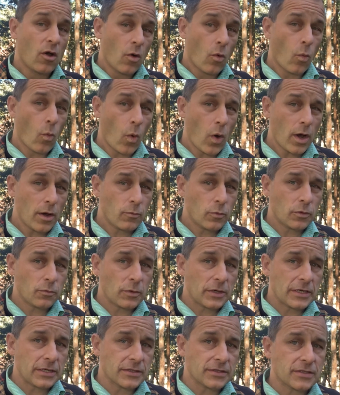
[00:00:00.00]
Why would
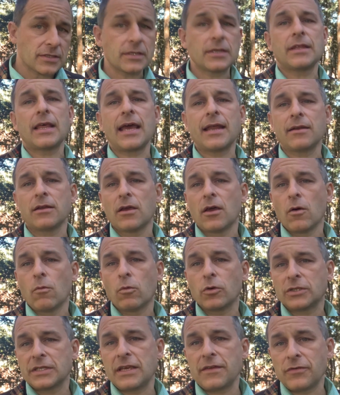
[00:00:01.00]
we consider that?
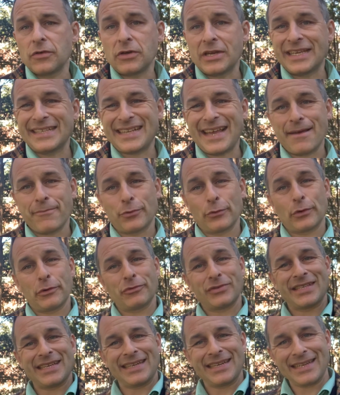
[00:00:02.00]
Well, to give you an example, it
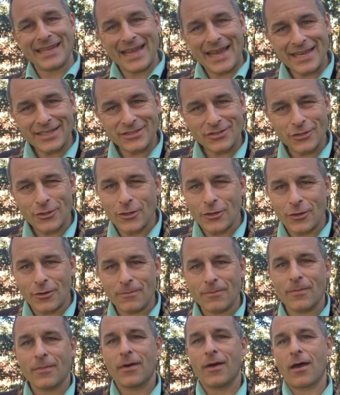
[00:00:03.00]
was in last
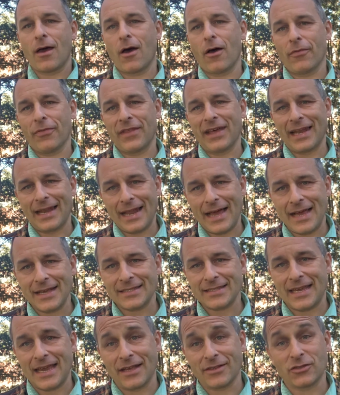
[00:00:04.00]
term on the
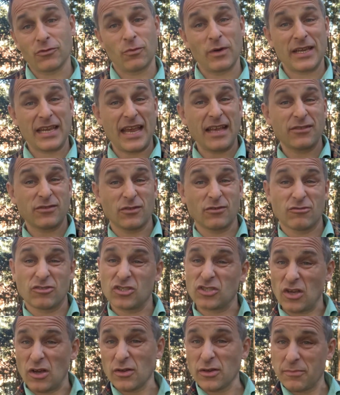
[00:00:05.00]
last council where council
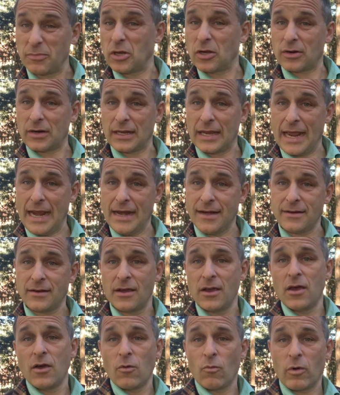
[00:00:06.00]
sold a block of land
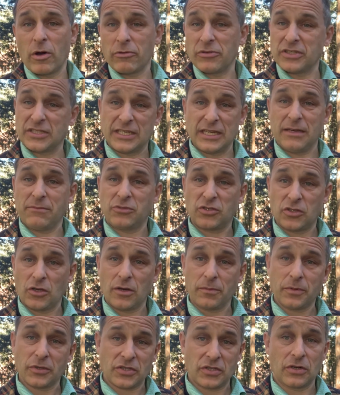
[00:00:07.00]
where it was deemed
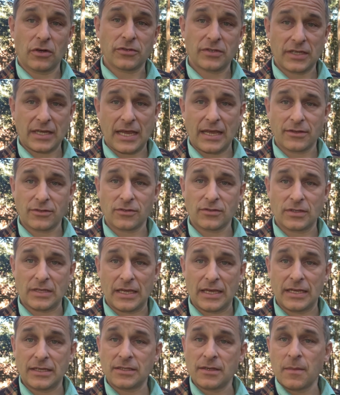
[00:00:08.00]
surplus and not to council's
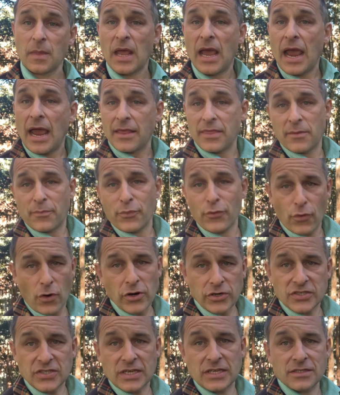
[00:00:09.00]
needs and the
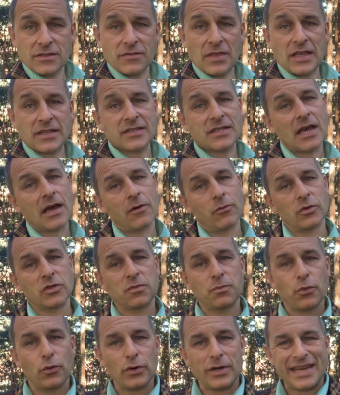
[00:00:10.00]
proceeds of that sale was
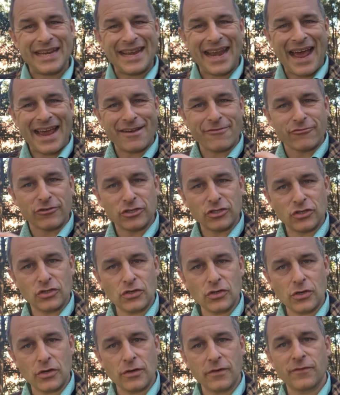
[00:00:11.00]
put in a
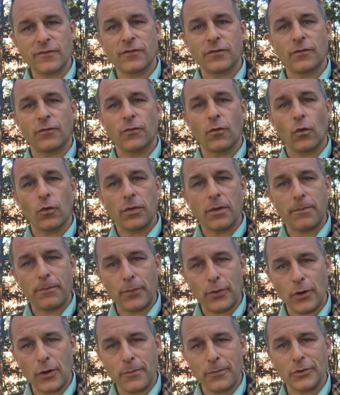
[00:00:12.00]
reserve for the
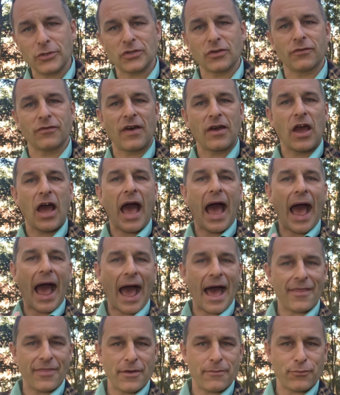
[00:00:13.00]
purpose of
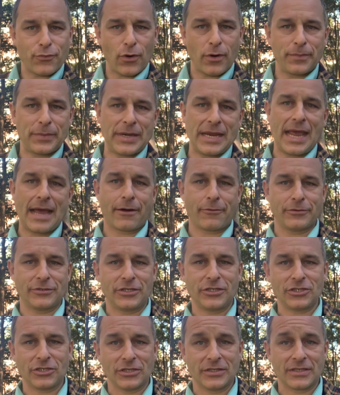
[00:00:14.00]
other property
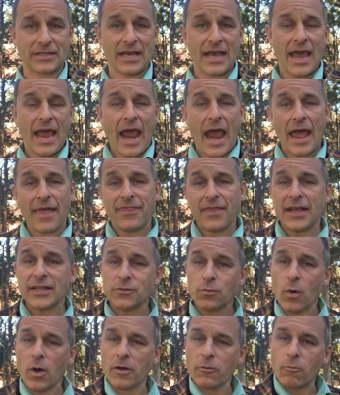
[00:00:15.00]
acquisitions. And
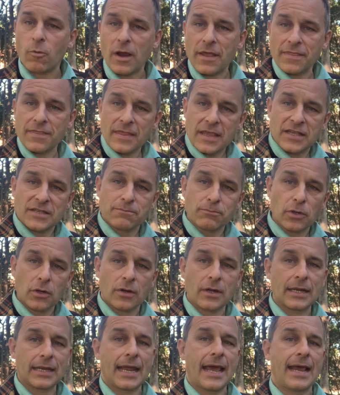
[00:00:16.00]
that's why when this
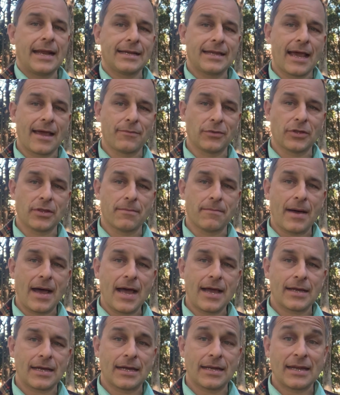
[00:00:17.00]
block of land came on the
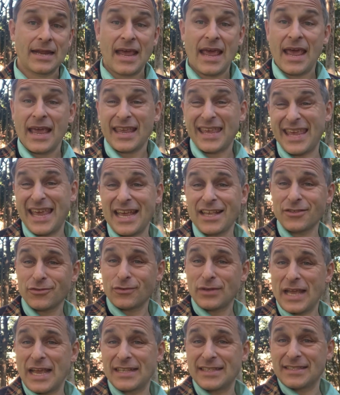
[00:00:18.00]
market,
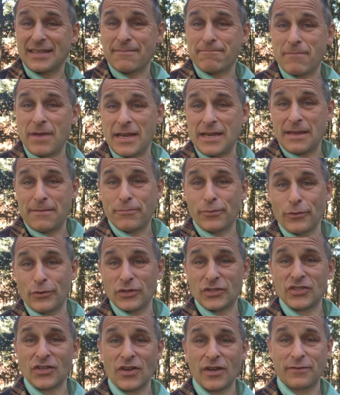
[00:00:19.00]
council had some money put
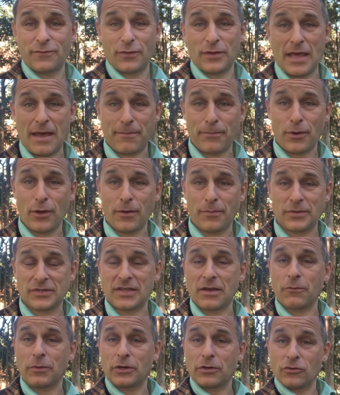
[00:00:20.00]
aside for that purpose
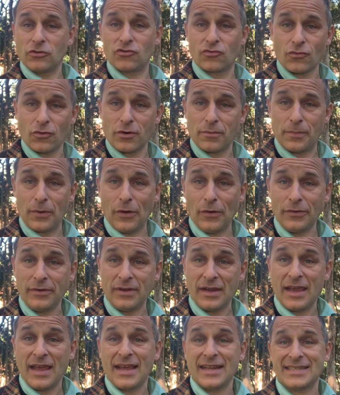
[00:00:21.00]
that we could draw upon
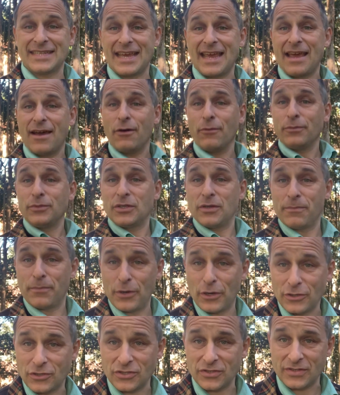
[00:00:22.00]
to help to
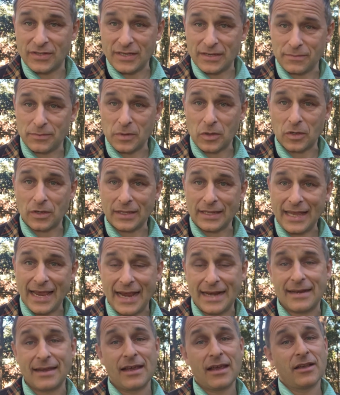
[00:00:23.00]
purchase this block of
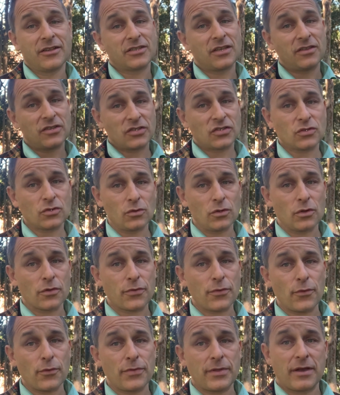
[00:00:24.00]
land. So there's a school of
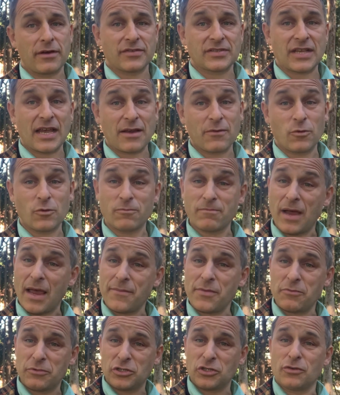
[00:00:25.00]
thought there of saying, well,
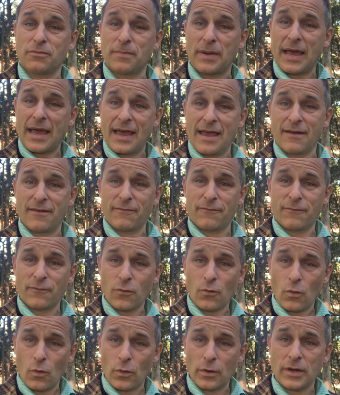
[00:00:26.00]
maybe we should pay it
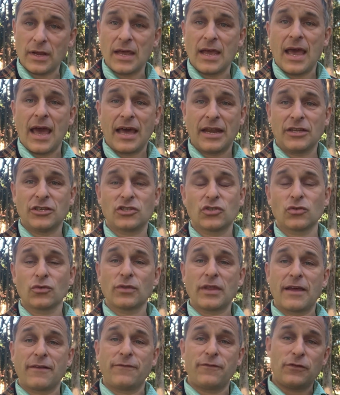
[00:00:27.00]
forward and ensure
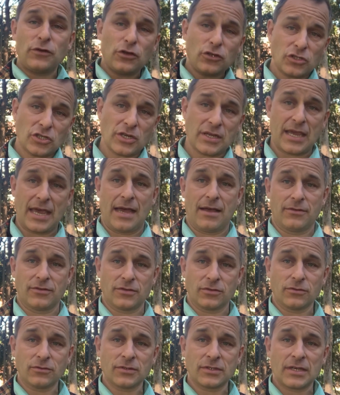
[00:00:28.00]
that future
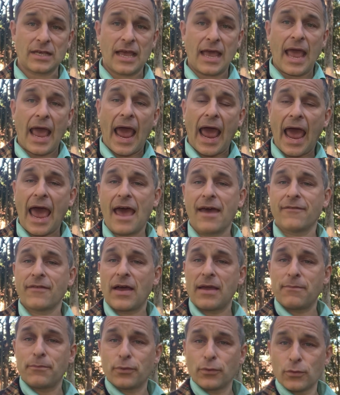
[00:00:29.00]
councils have
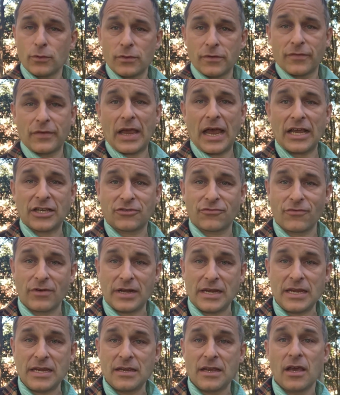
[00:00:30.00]
a pool of cash
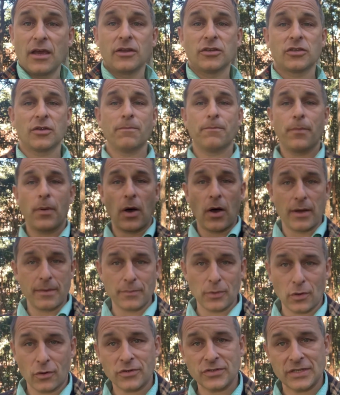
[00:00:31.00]
ready to buy
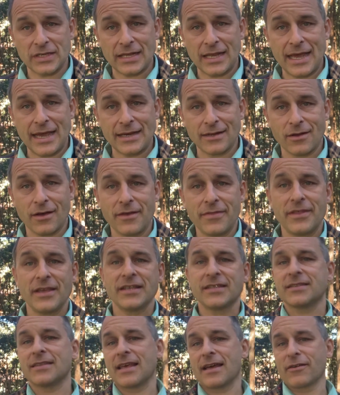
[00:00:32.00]
blocks of land like
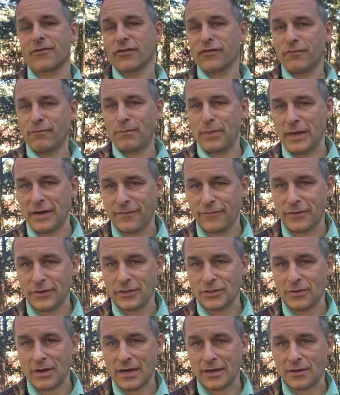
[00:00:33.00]
this that are of benefit
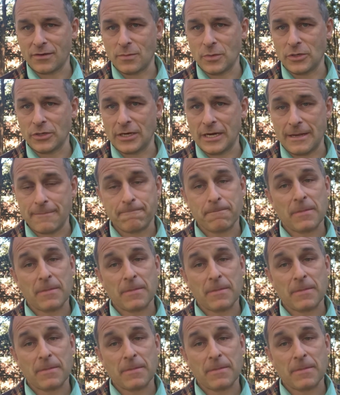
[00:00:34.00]
to our community.